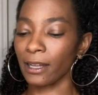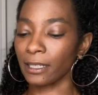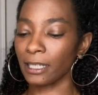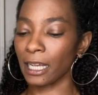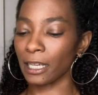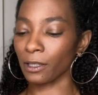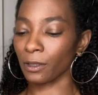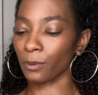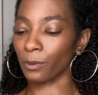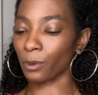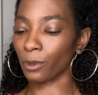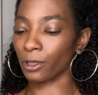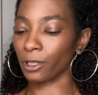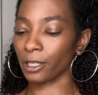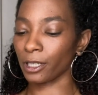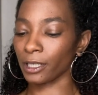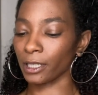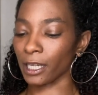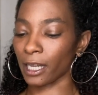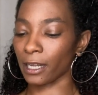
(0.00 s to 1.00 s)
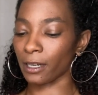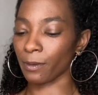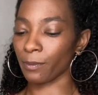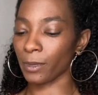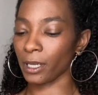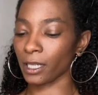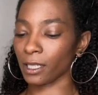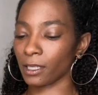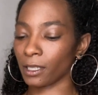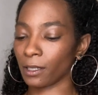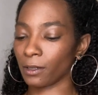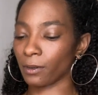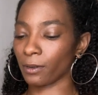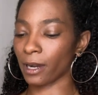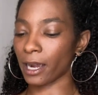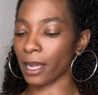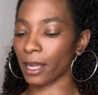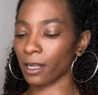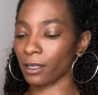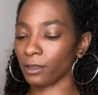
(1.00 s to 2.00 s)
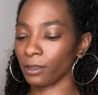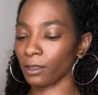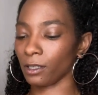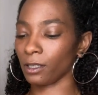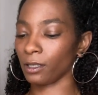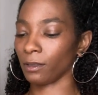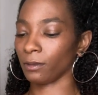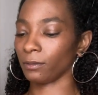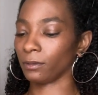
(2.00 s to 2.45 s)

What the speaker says: I take the water and kind of mix it around